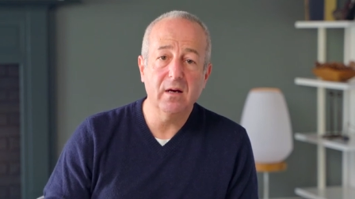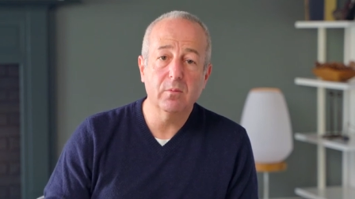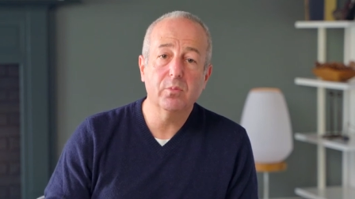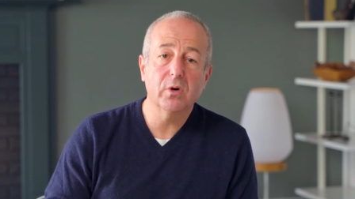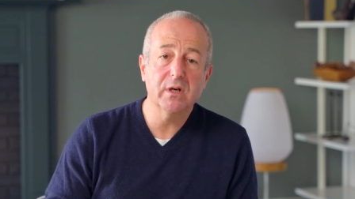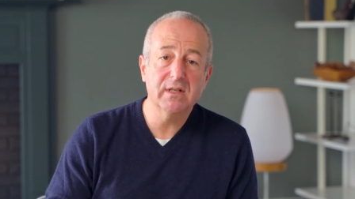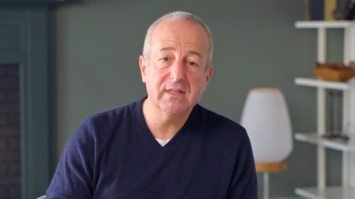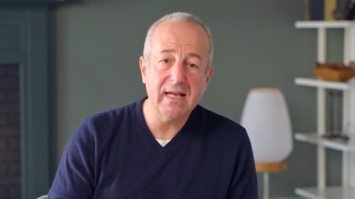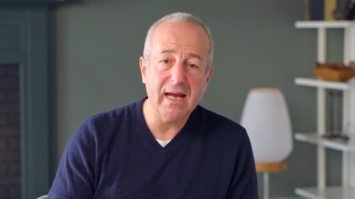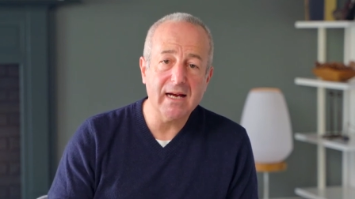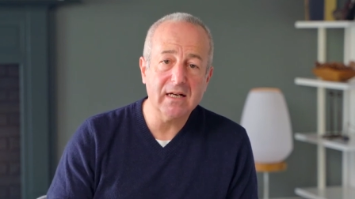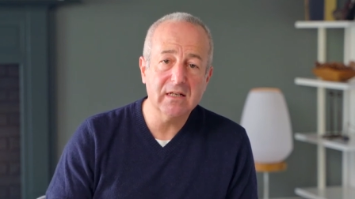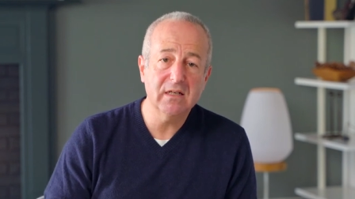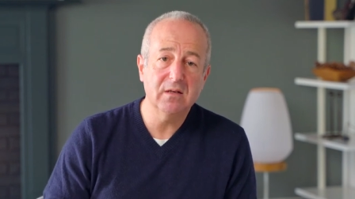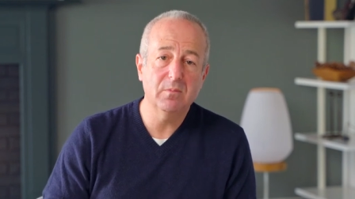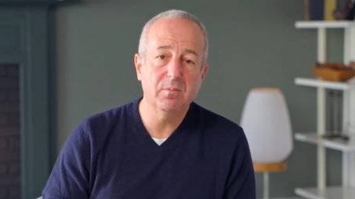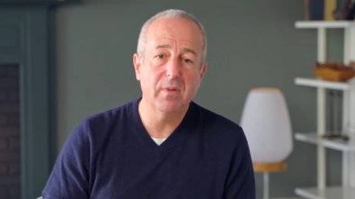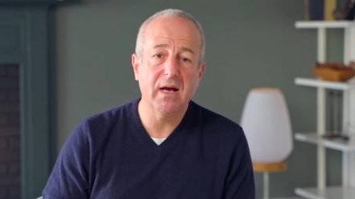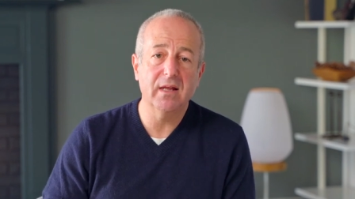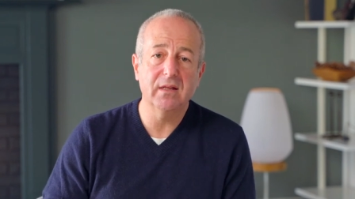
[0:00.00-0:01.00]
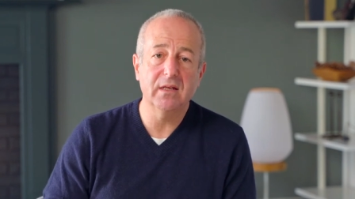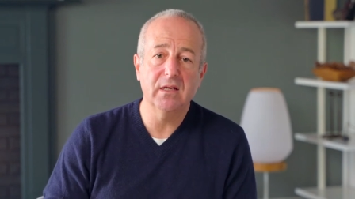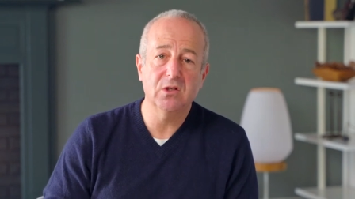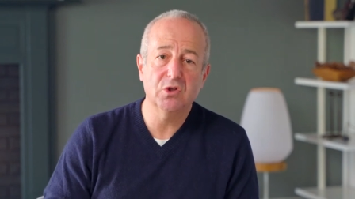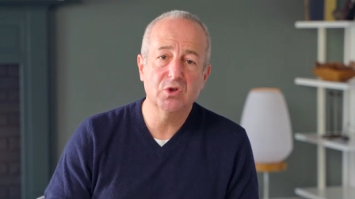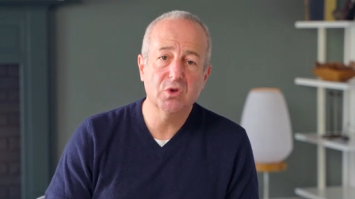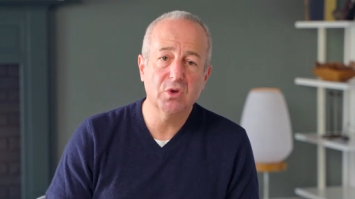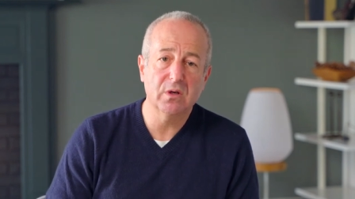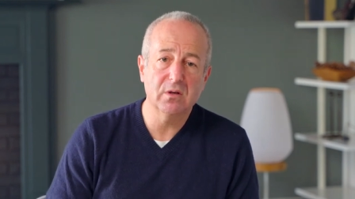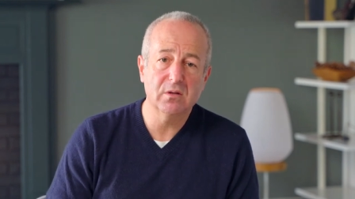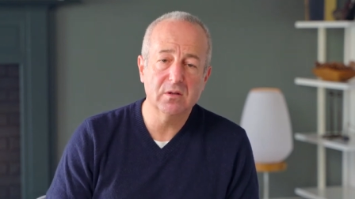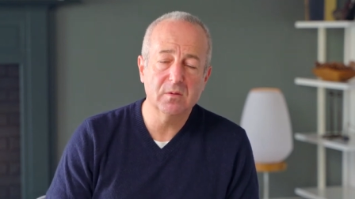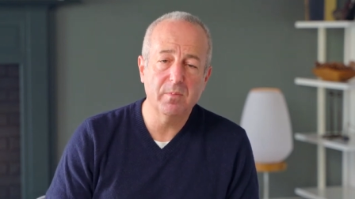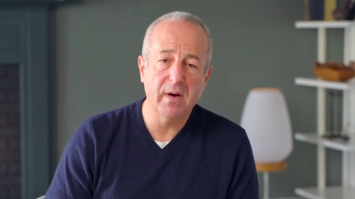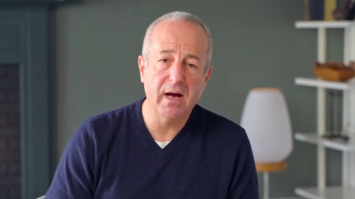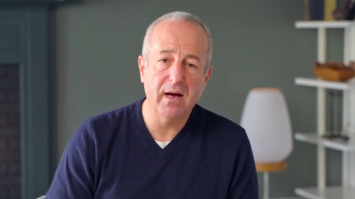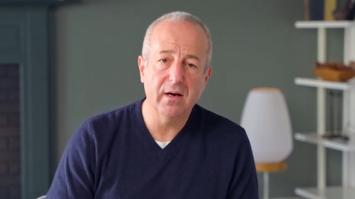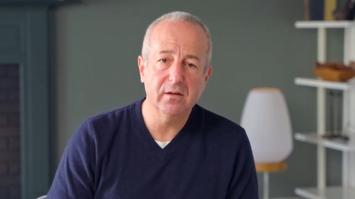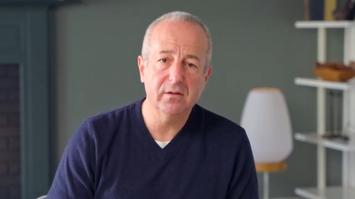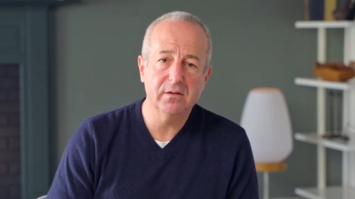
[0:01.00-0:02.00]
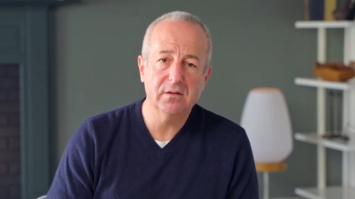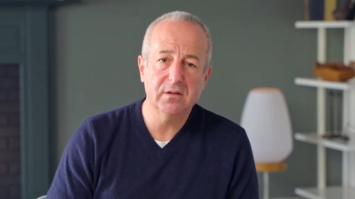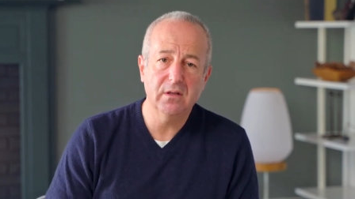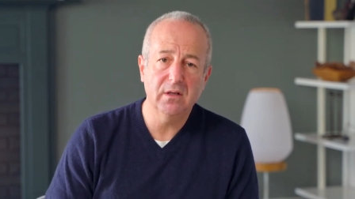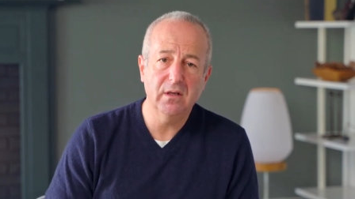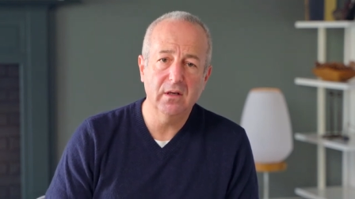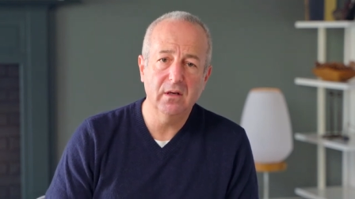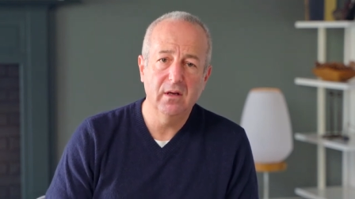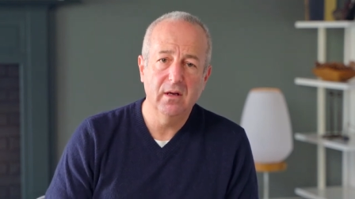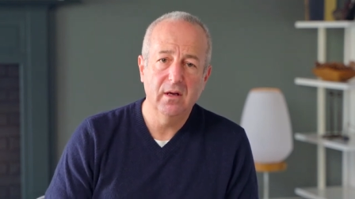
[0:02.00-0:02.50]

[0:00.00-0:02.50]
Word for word: protected by the insurance policy,